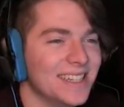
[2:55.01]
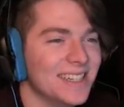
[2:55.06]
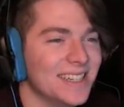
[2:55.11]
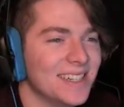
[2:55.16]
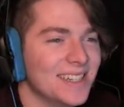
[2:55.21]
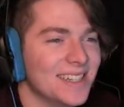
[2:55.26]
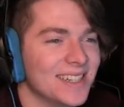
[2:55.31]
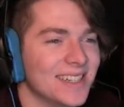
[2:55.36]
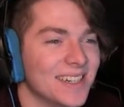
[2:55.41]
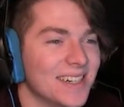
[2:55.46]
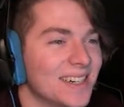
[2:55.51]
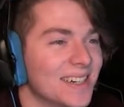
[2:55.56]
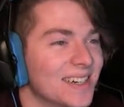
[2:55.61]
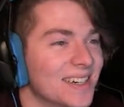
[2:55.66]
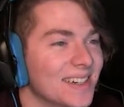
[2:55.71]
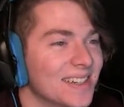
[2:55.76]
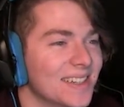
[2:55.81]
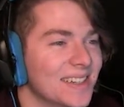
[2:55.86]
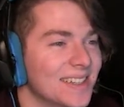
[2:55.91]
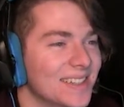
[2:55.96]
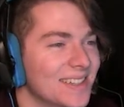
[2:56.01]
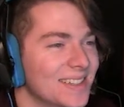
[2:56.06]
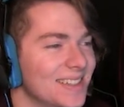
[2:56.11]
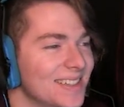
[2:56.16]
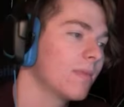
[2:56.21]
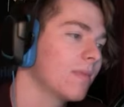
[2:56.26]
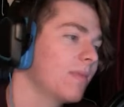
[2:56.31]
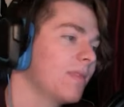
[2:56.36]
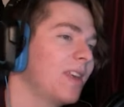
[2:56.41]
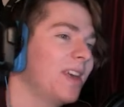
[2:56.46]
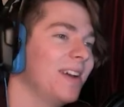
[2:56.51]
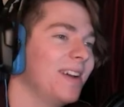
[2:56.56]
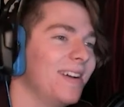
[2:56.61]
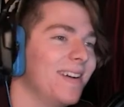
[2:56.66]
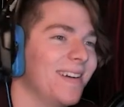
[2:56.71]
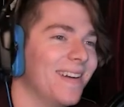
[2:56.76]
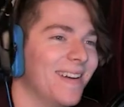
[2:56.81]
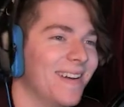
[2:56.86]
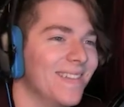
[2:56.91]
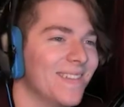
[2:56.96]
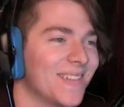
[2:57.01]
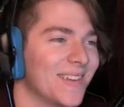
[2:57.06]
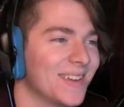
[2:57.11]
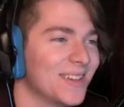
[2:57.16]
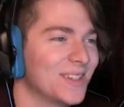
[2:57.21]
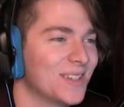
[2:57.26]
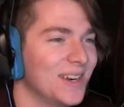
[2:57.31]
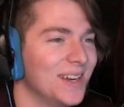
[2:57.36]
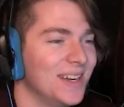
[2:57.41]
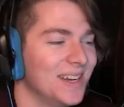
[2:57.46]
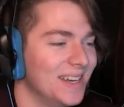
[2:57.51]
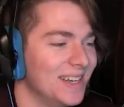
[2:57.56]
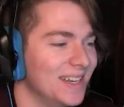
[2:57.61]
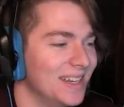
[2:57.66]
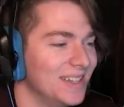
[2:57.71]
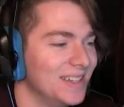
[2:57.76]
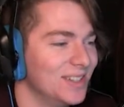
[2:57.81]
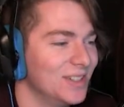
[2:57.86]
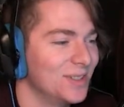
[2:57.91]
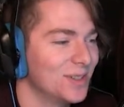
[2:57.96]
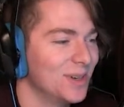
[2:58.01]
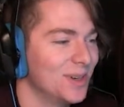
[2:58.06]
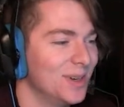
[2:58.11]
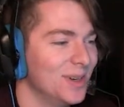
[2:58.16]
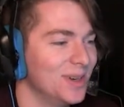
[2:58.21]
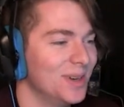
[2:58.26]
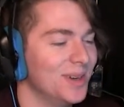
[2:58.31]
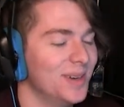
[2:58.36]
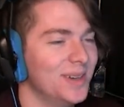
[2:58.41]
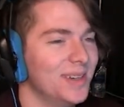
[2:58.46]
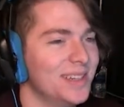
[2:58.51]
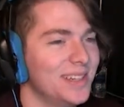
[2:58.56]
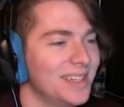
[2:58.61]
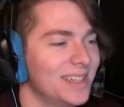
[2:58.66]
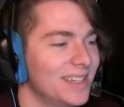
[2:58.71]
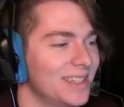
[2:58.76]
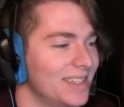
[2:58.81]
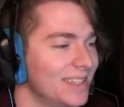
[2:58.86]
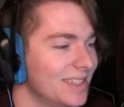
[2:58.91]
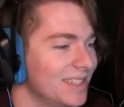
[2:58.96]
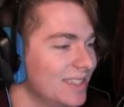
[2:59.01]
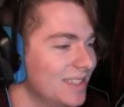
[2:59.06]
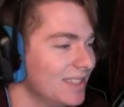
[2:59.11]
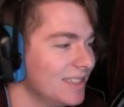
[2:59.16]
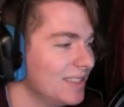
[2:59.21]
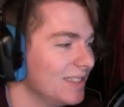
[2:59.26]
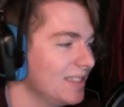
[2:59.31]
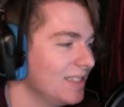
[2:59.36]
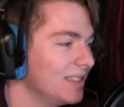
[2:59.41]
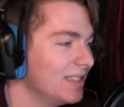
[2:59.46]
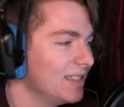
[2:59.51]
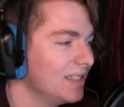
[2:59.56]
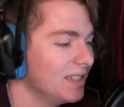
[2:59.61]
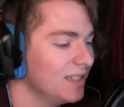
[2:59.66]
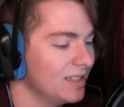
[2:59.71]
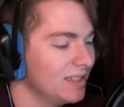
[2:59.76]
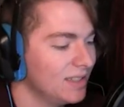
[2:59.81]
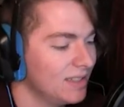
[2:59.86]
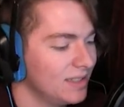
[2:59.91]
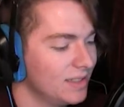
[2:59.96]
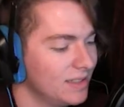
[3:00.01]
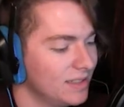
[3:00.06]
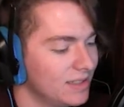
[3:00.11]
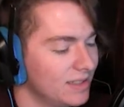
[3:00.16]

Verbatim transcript: Alright, we're gonna try and draw... Uh,